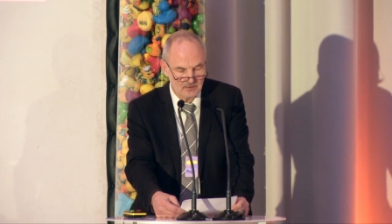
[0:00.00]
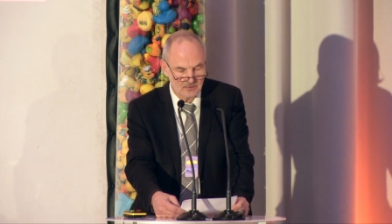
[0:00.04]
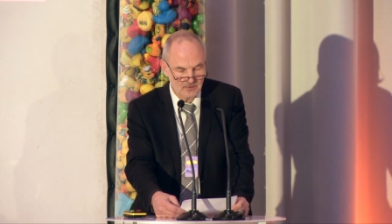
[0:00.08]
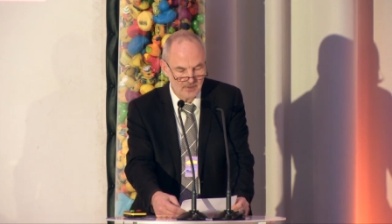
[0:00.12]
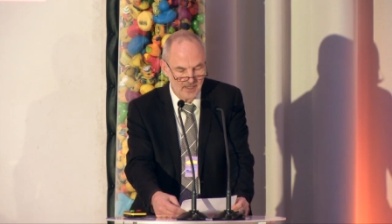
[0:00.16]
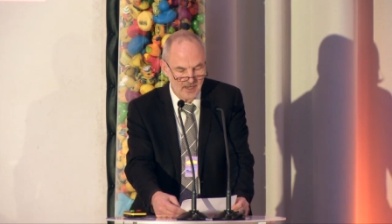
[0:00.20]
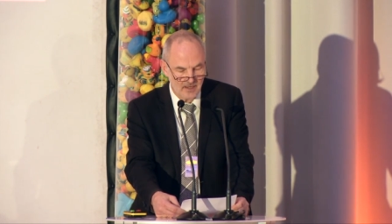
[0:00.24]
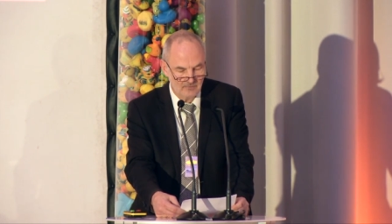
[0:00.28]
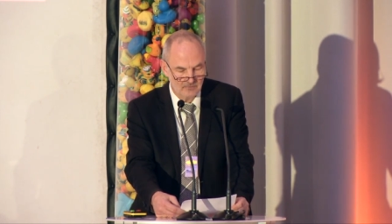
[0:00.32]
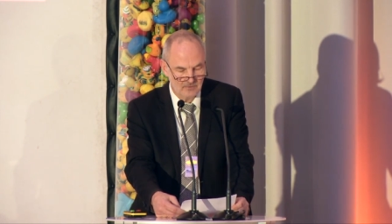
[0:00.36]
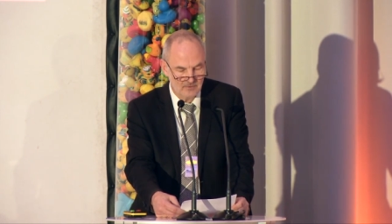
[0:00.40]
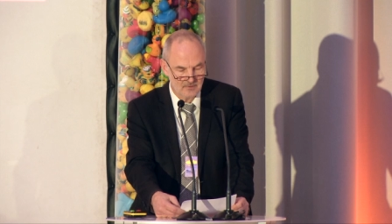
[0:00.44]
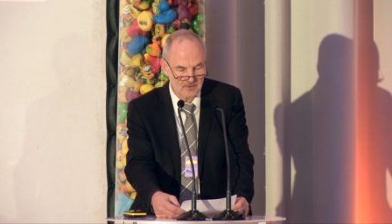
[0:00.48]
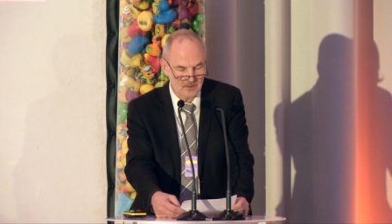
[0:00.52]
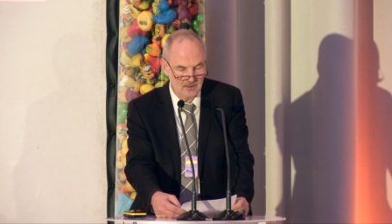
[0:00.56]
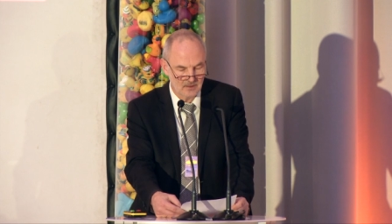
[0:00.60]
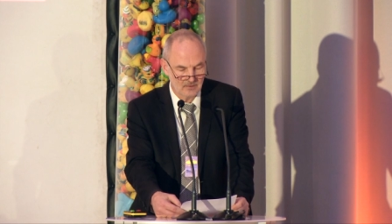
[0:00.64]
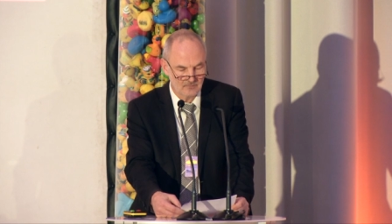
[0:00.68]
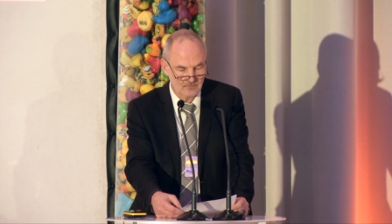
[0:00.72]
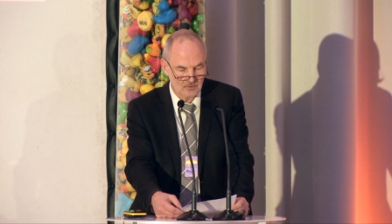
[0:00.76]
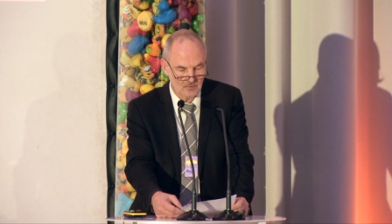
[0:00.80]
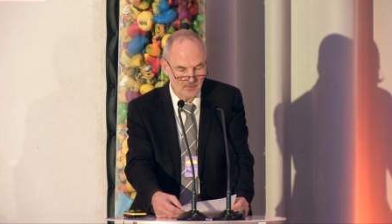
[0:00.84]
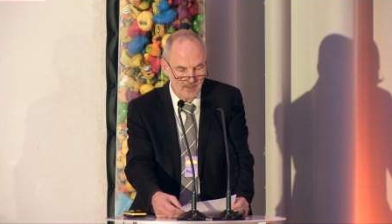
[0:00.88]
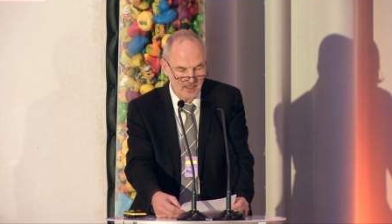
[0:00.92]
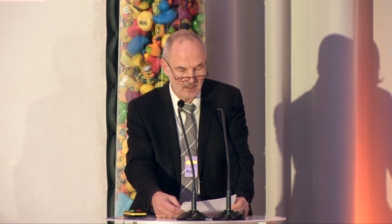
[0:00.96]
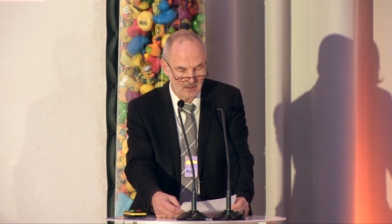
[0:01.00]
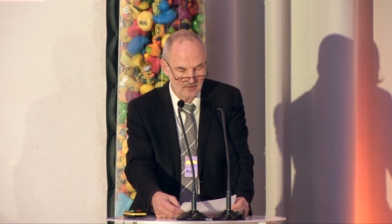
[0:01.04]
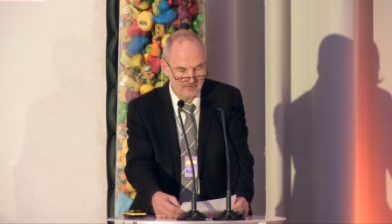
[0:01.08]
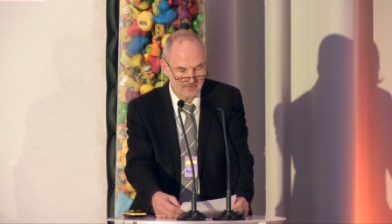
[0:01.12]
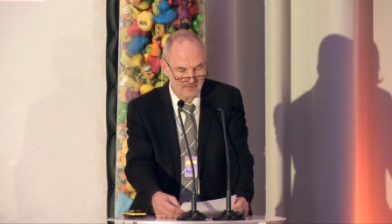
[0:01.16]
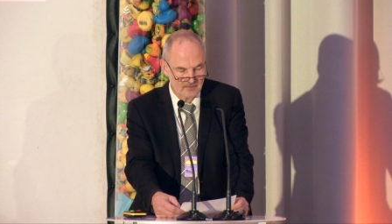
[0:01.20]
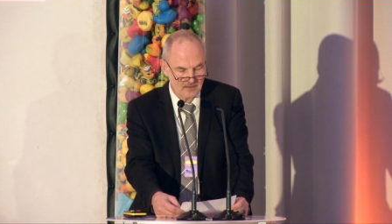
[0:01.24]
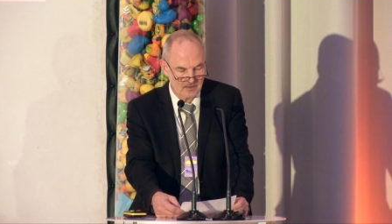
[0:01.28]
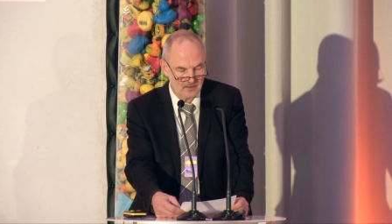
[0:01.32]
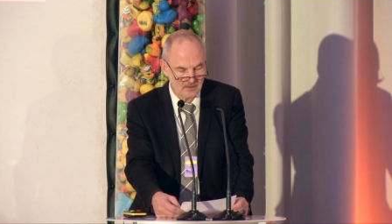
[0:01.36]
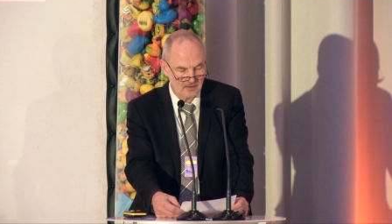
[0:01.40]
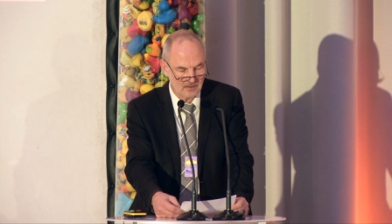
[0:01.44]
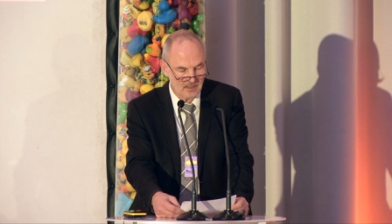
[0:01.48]
to everything from
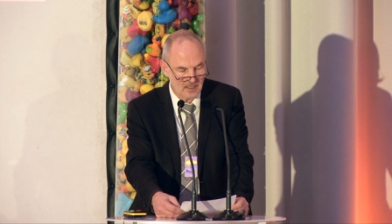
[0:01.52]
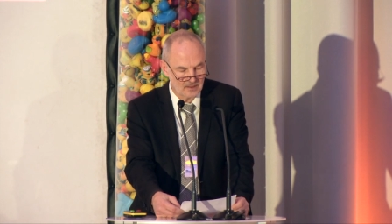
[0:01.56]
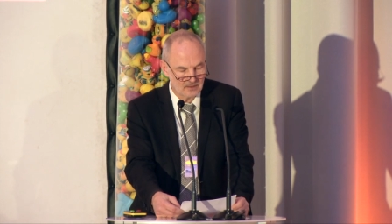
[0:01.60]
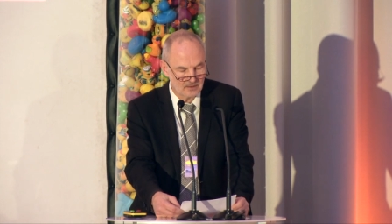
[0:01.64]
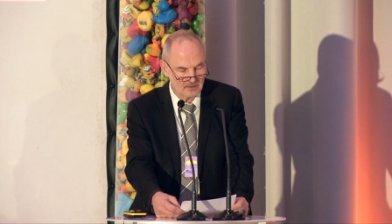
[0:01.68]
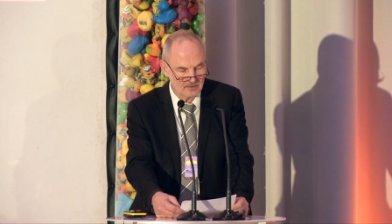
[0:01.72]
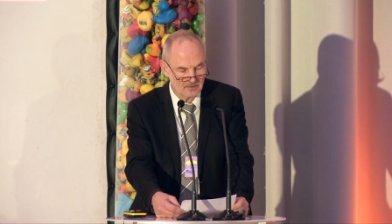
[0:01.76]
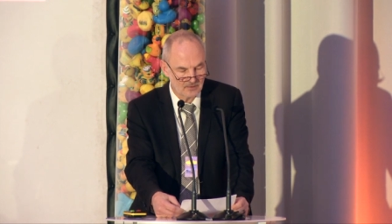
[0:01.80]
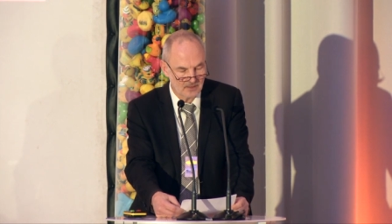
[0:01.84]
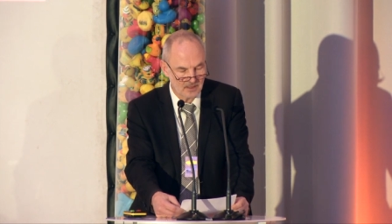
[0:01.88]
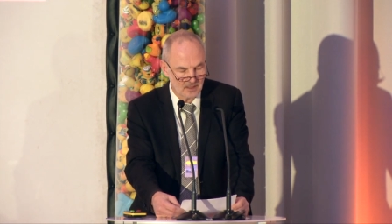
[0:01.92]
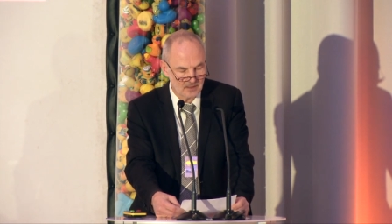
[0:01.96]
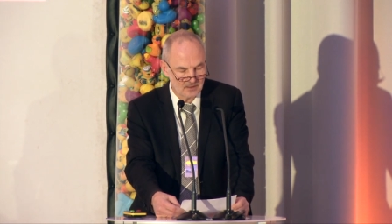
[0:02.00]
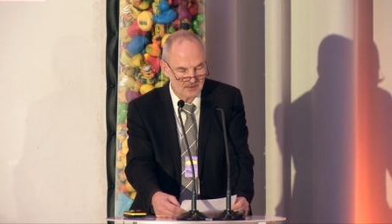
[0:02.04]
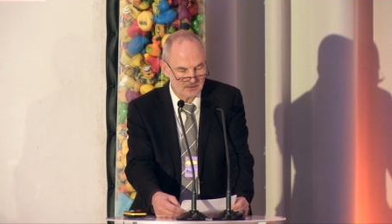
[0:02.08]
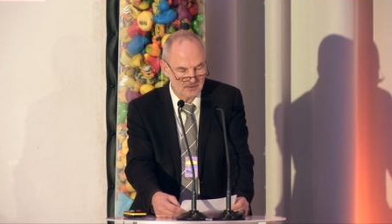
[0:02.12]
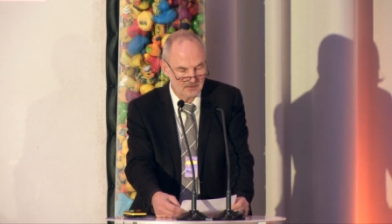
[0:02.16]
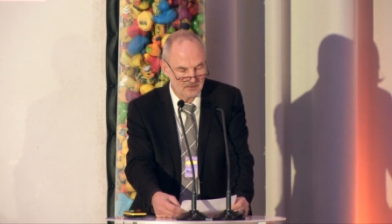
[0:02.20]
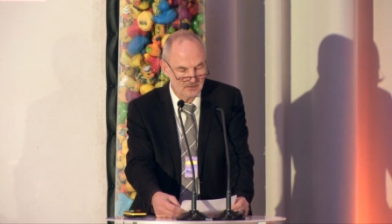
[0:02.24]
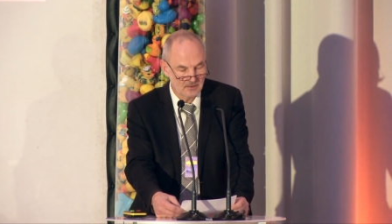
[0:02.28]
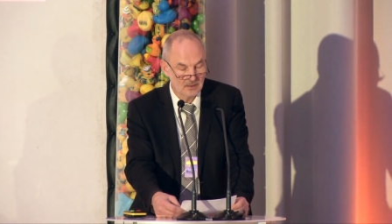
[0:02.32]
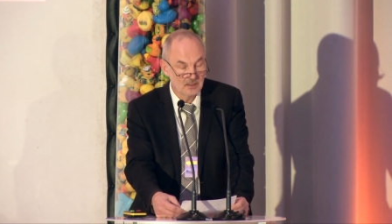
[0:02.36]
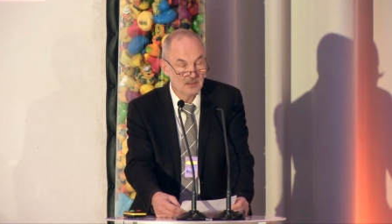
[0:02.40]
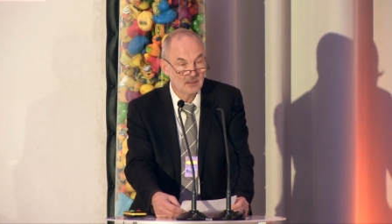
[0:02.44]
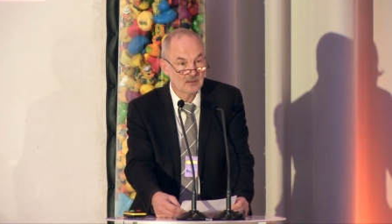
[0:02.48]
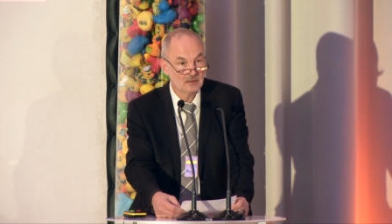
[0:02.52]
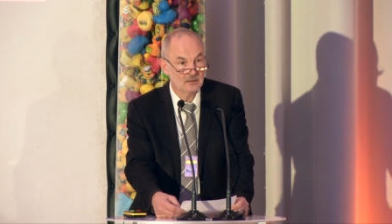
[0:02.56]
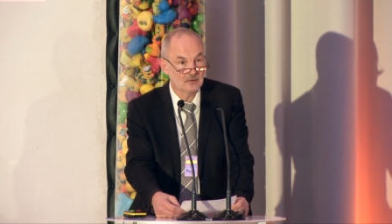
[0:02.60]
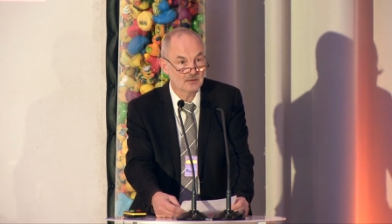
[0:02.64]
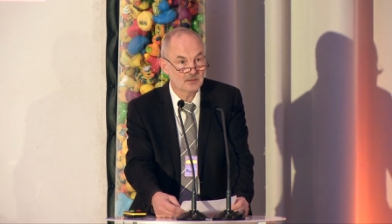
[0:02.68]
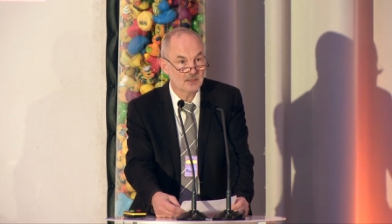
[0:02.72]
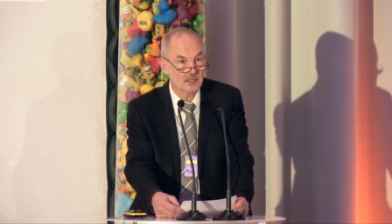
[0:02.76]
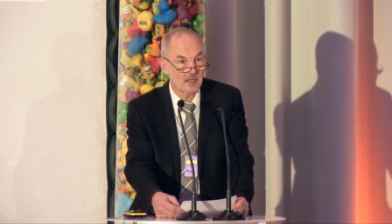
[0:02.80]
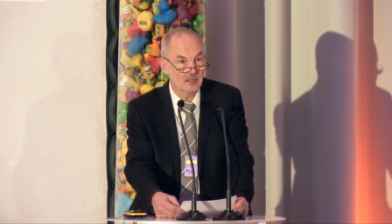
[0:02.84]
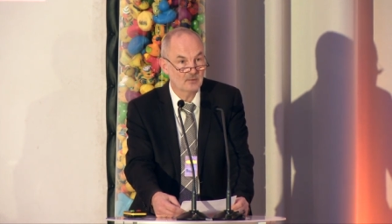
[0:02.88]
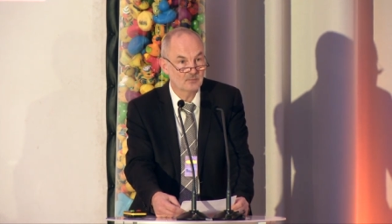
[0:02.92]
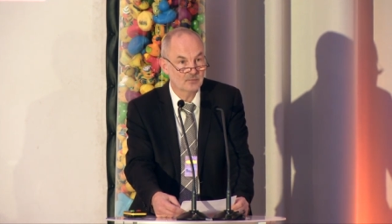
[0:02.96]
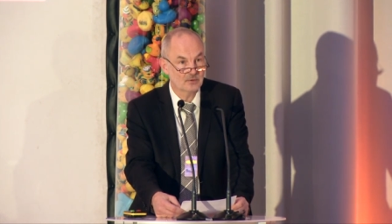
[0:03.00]
healthcare and education to
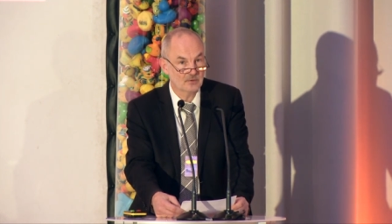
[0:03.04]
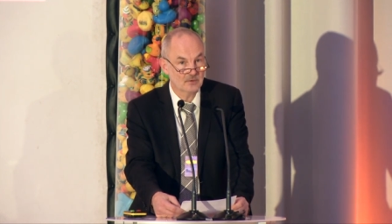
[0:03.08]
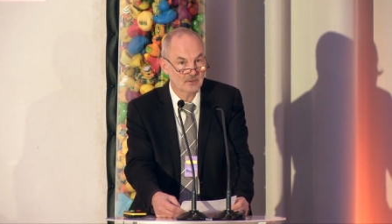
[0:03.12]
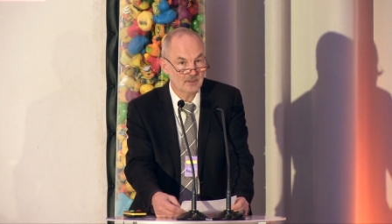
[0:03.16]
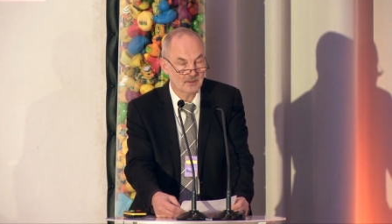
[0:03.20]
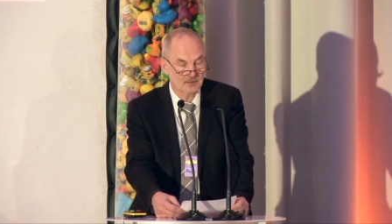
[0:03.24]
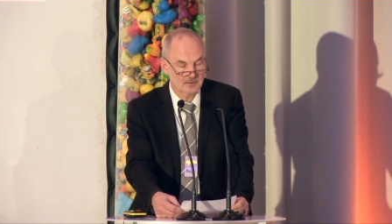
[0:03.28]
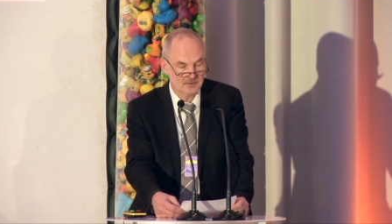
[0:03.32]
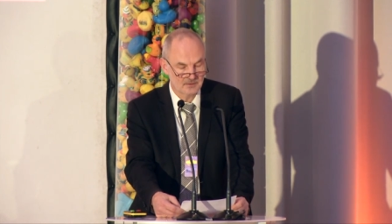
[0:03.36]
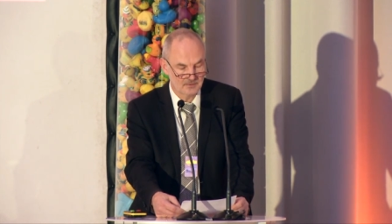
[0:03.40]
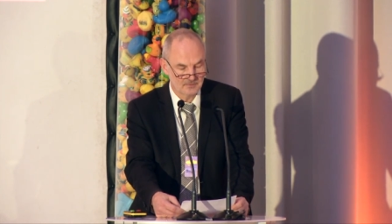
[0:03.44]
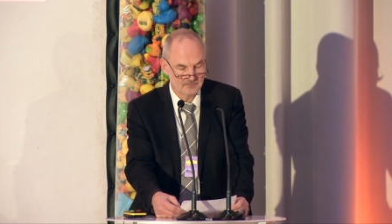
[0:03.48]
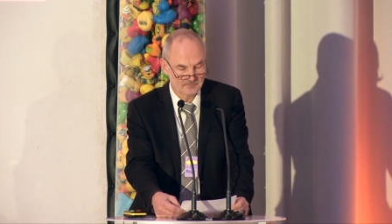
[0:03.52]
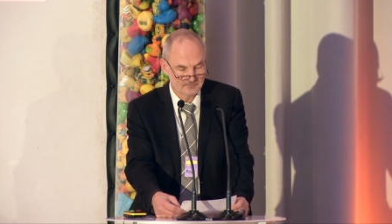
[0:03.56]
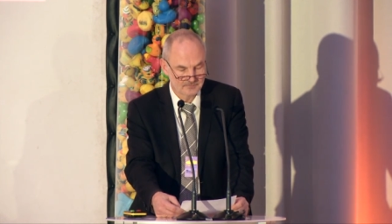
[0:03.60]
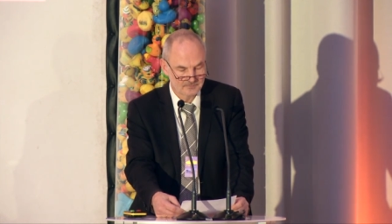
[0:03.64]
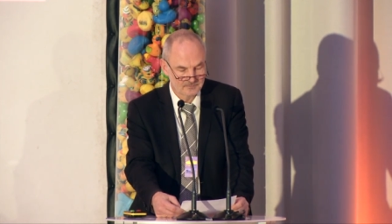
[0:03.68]
child protection.